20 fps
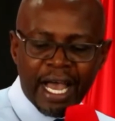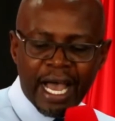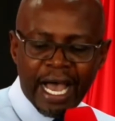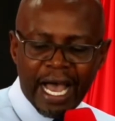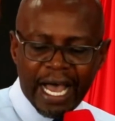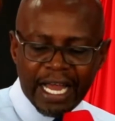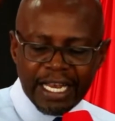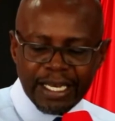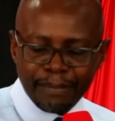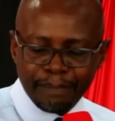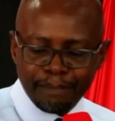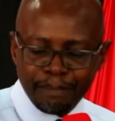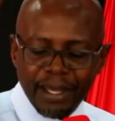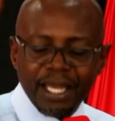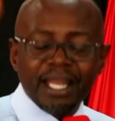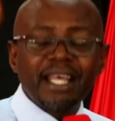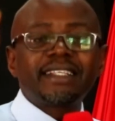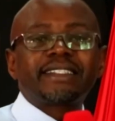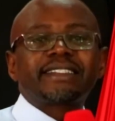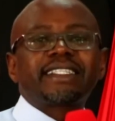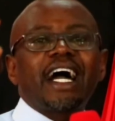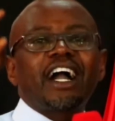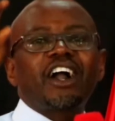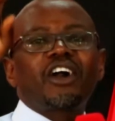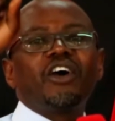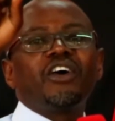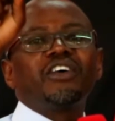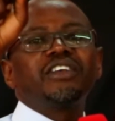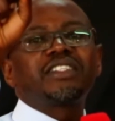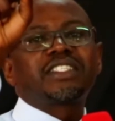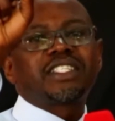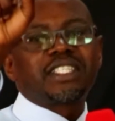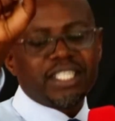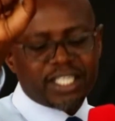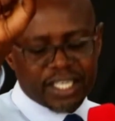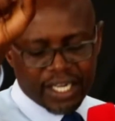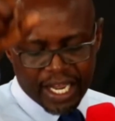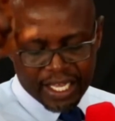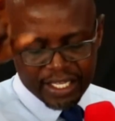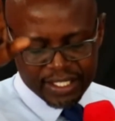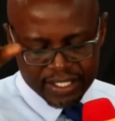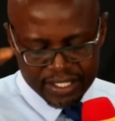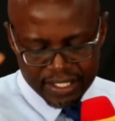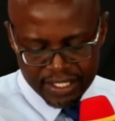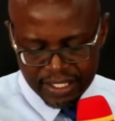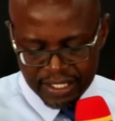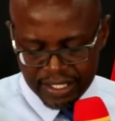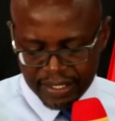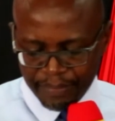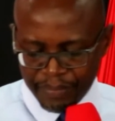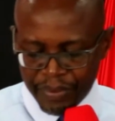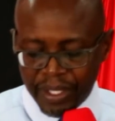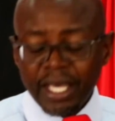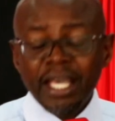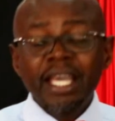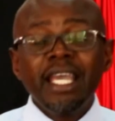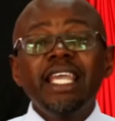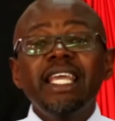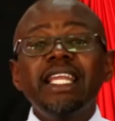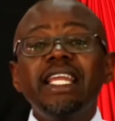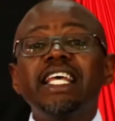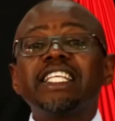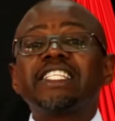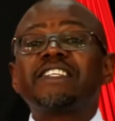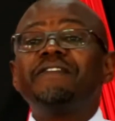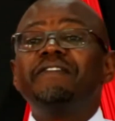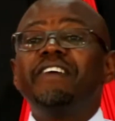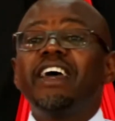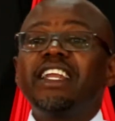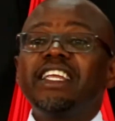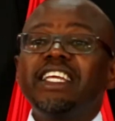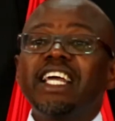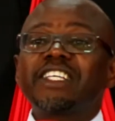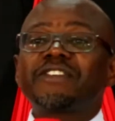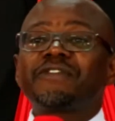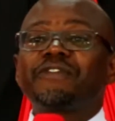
and minister God's grace in its various